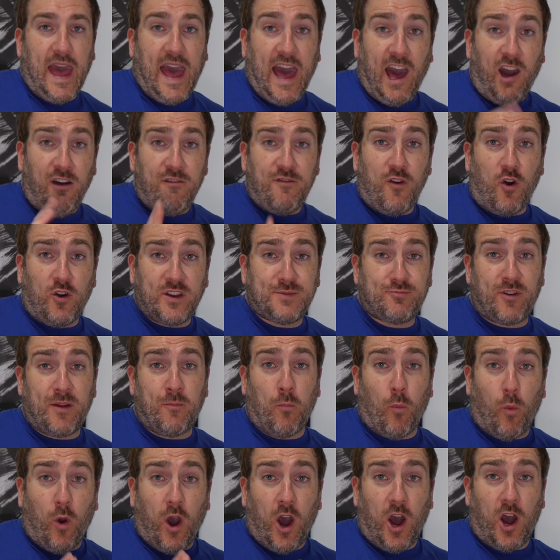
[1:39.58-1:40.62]
How
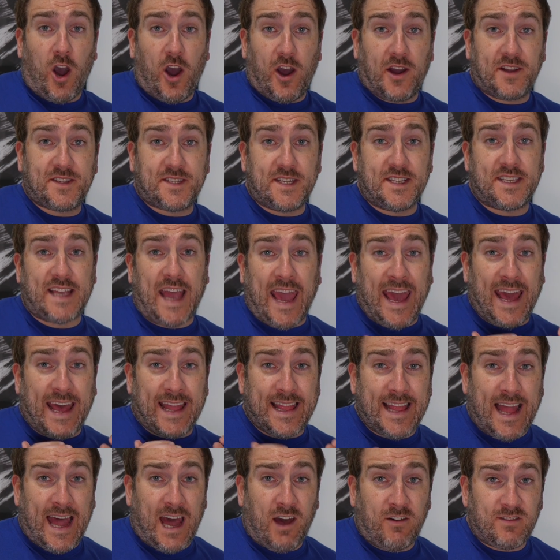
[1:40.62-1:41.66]
VoicePrint works is that it
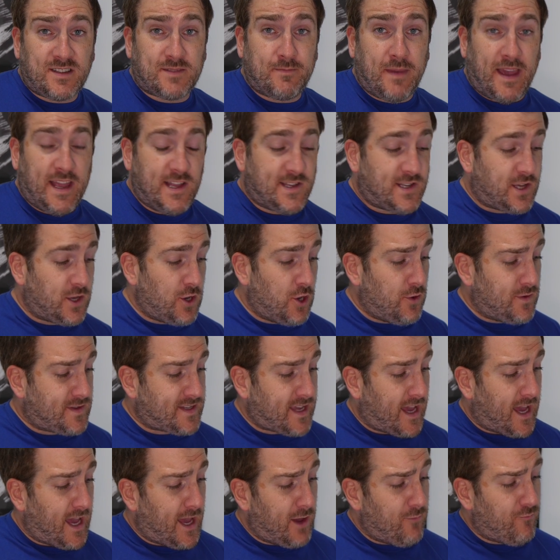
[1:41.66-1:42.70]
allows me to,
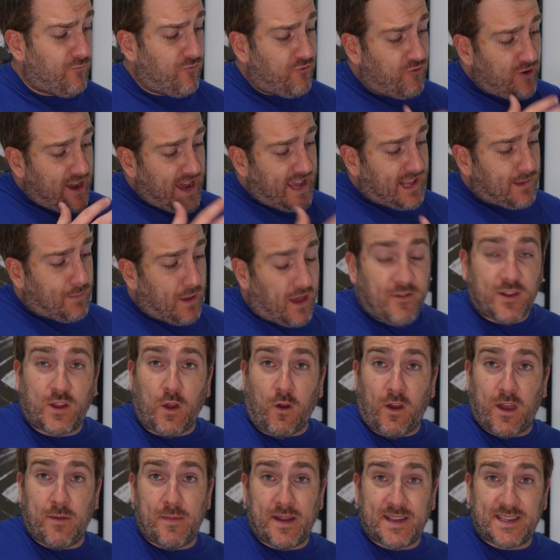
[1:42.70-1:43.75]
say, read a bit of a
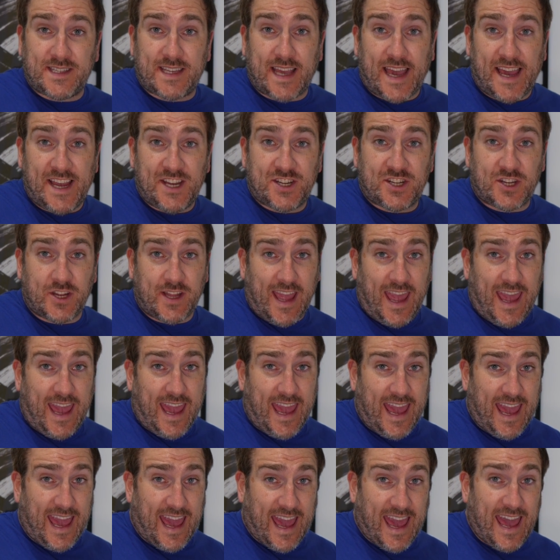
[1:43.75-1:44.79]
documentation
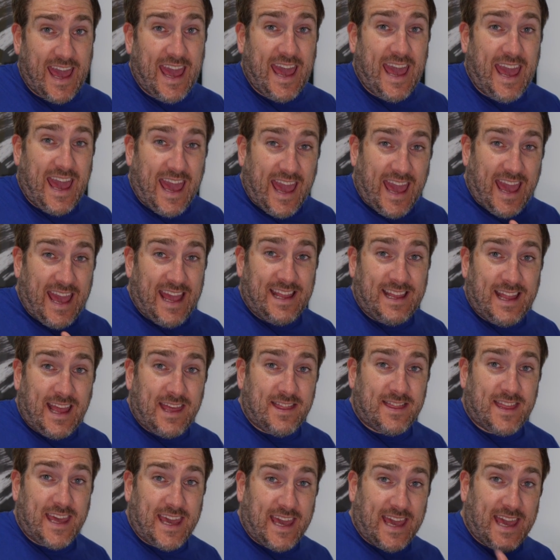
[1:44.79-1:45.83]
here in
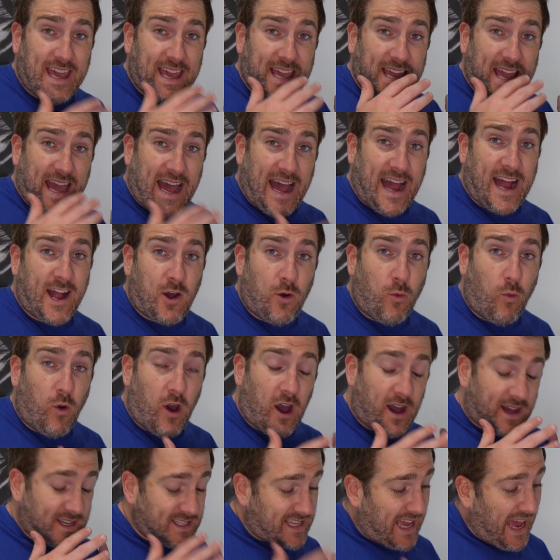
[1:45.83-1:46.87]
the
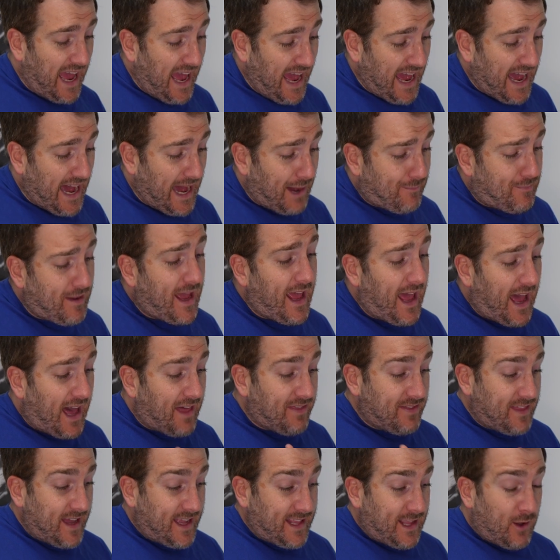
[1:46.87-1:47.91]
AnkerWorks app,
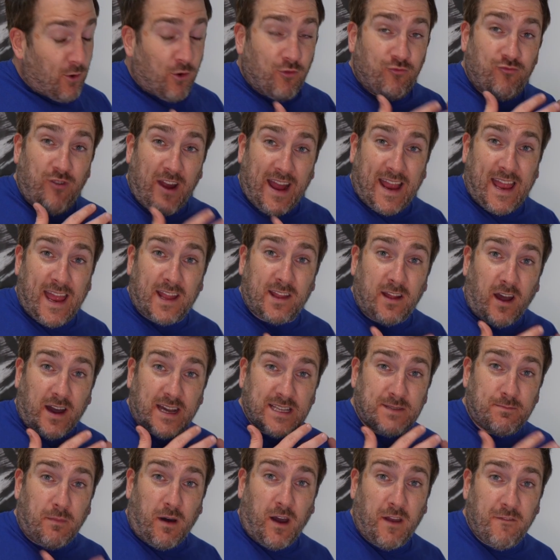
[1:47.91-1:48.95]
and then it will
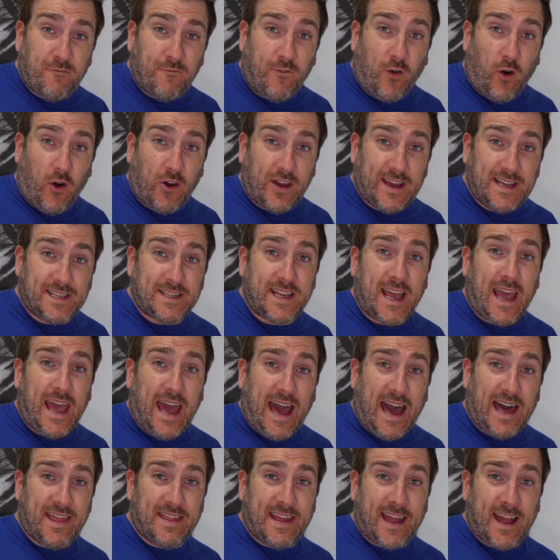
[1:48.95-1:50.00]
recognize my voice
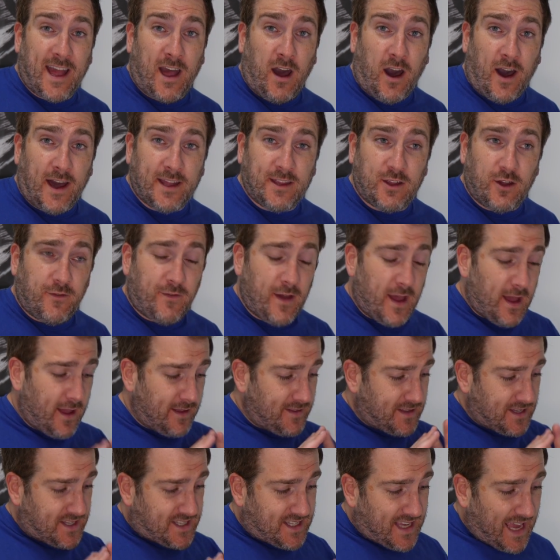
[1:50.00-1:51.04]
and then kind of
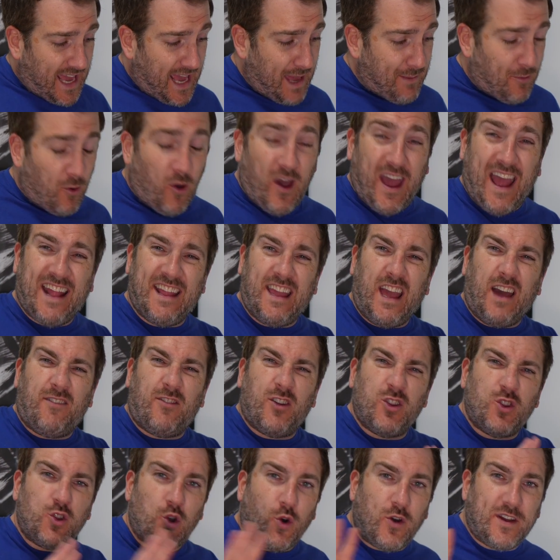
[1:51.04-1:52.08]
disable any
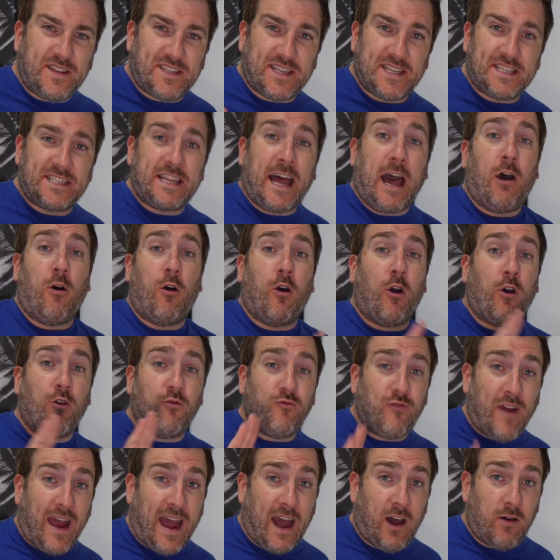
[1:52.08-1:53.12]
other noises that are
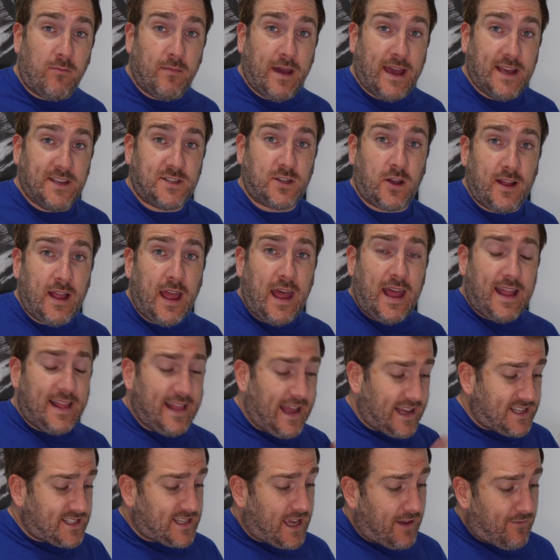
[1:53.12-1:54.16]
around me. So
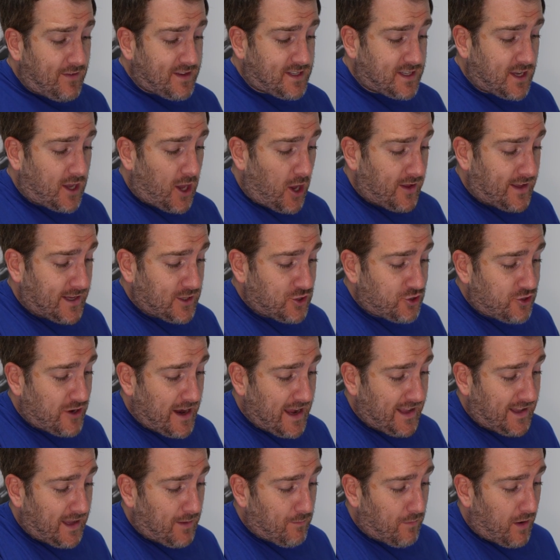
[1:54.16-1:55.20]
let's give this a go then,
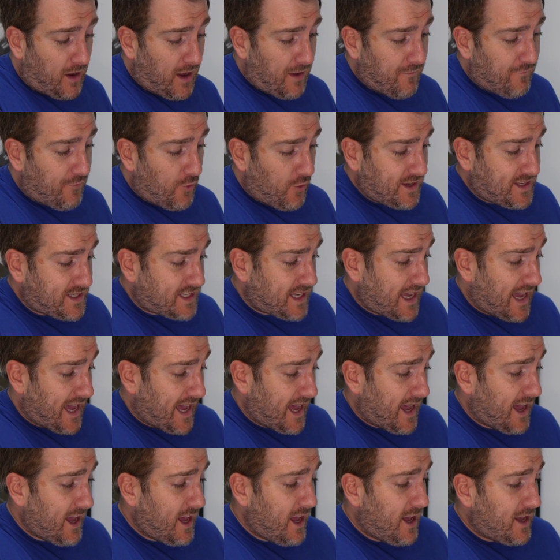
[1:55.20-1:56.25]
training my voice
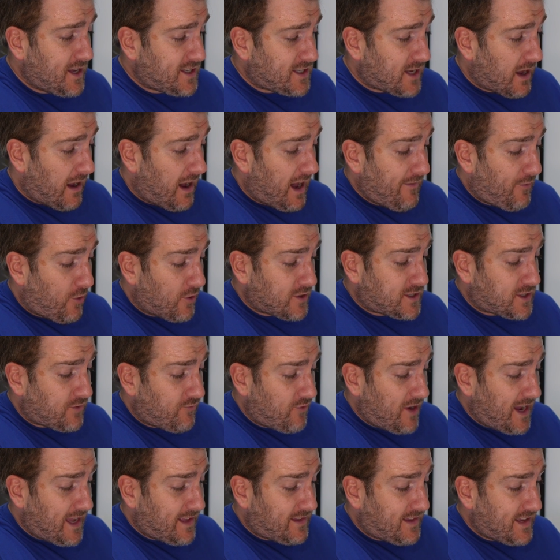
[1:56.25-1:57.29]
here. So I've got to
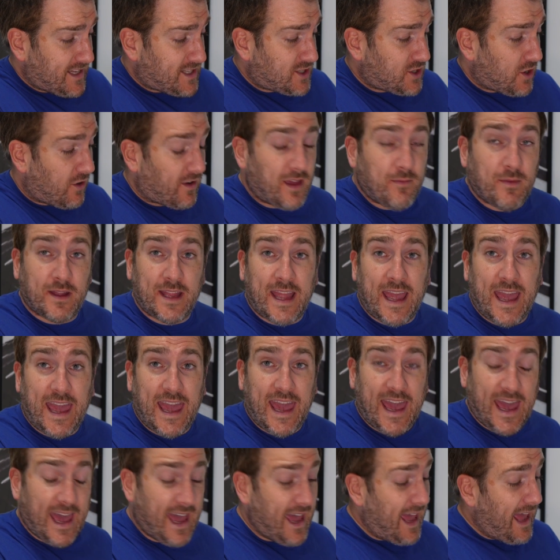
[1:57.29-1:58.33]
read this document
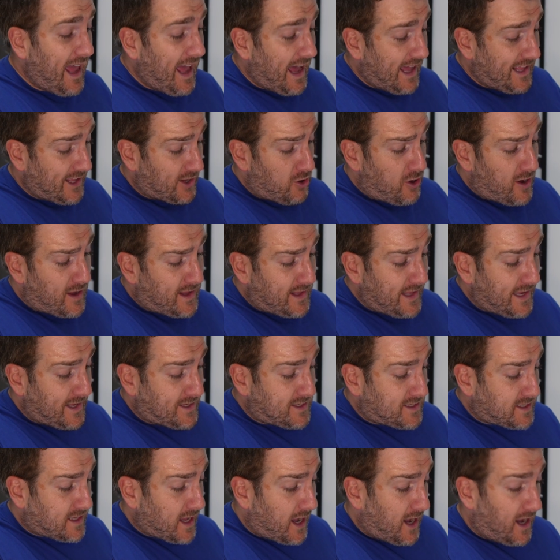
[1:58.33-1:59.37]
here, and I've got to click
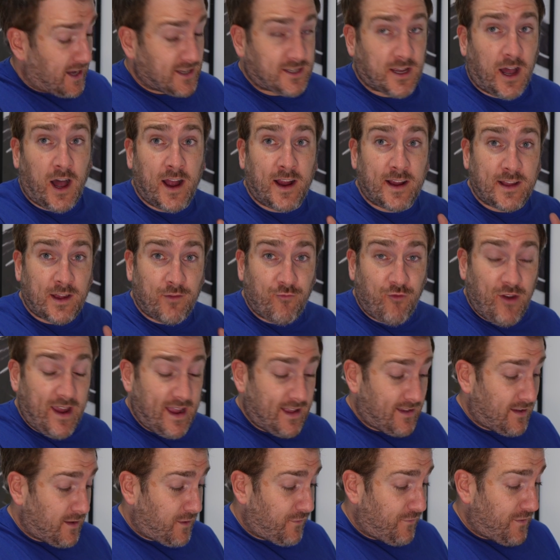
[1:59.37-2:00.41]
start. So I'm going to
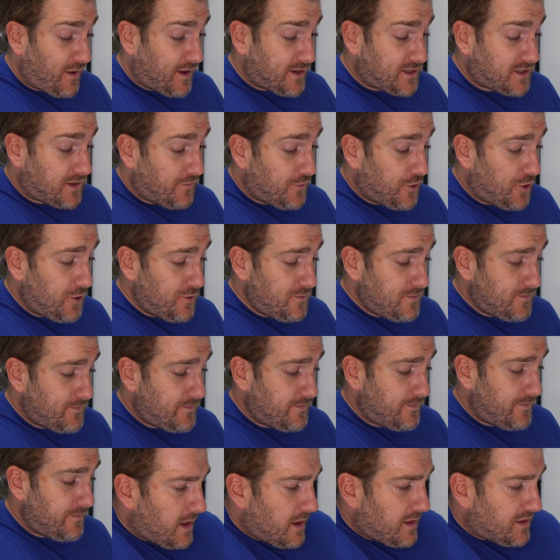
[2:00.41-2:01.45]
read this first of all.
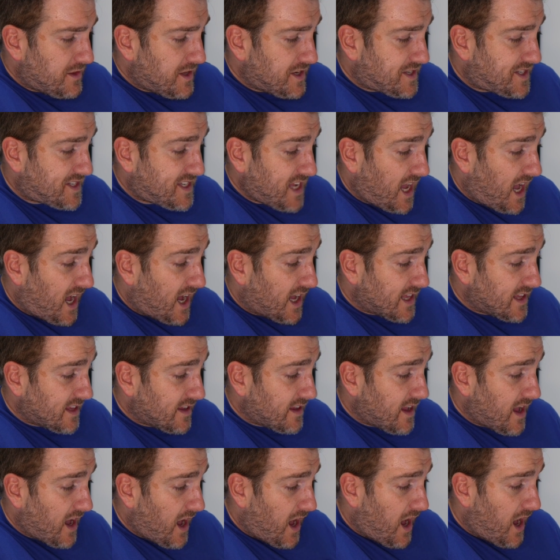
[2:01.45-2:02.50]
The
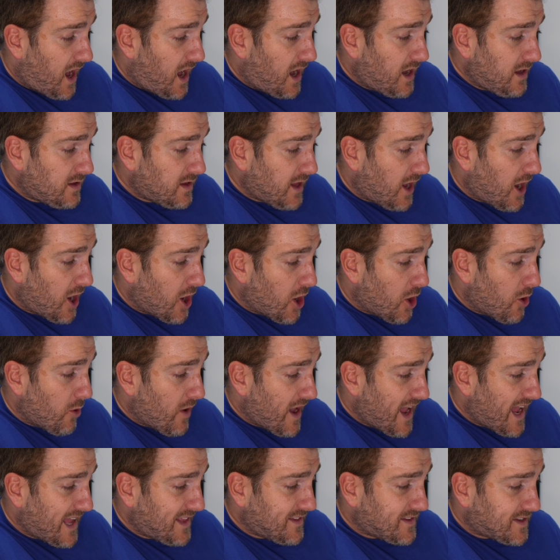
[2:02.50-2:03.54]
sun hung low
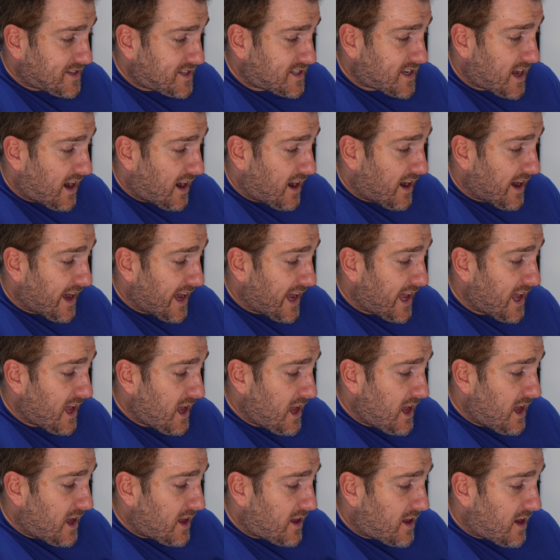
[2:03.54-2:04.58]
in the sky,
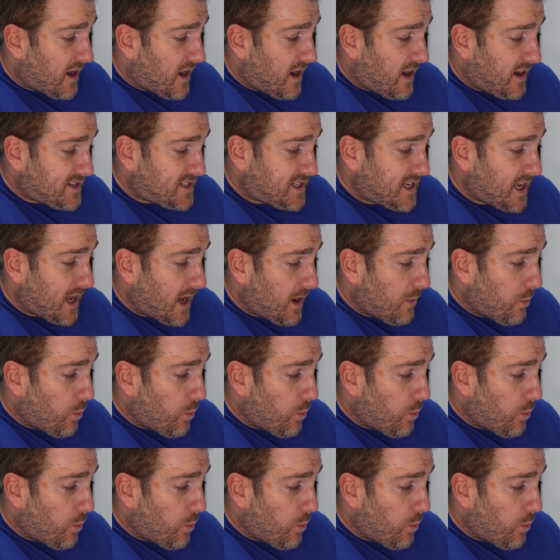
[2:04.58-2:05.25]
casting a